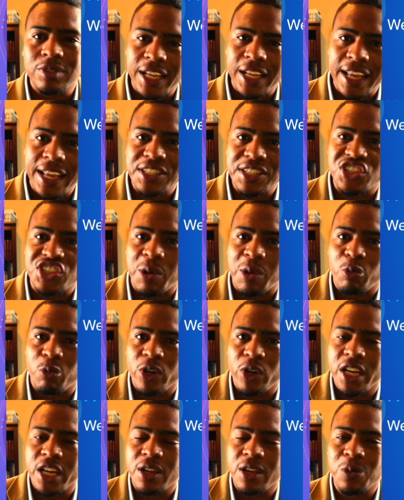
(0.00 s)
in
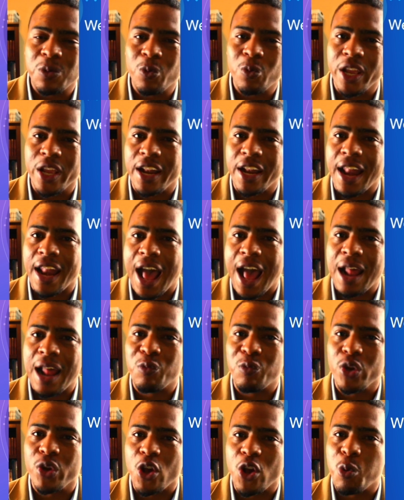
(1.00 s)
summary, we are
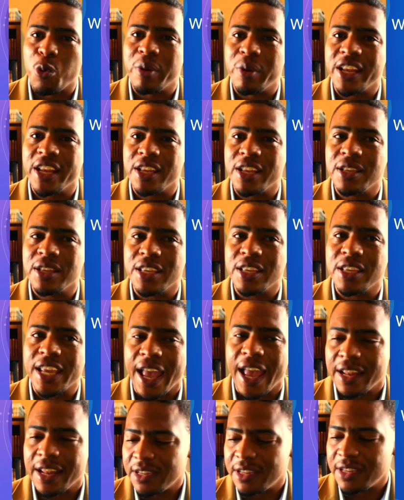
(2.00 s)
not reopening
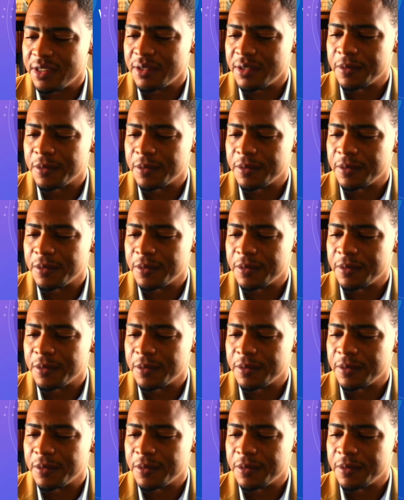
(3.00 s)
yet.